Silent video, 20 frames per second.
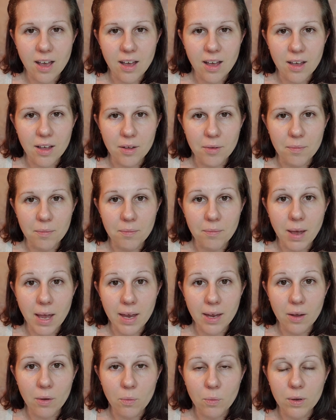
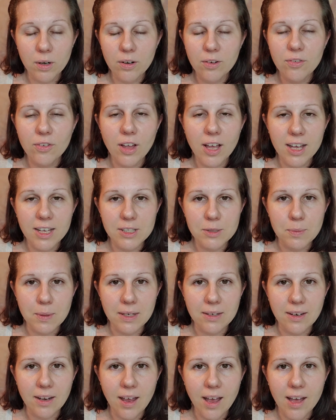my wonderful
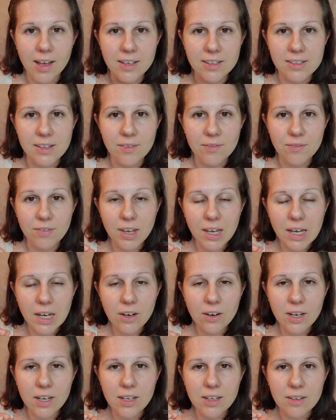husband has
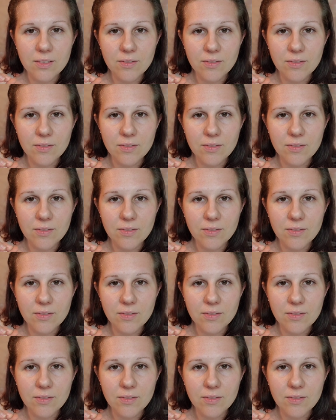very,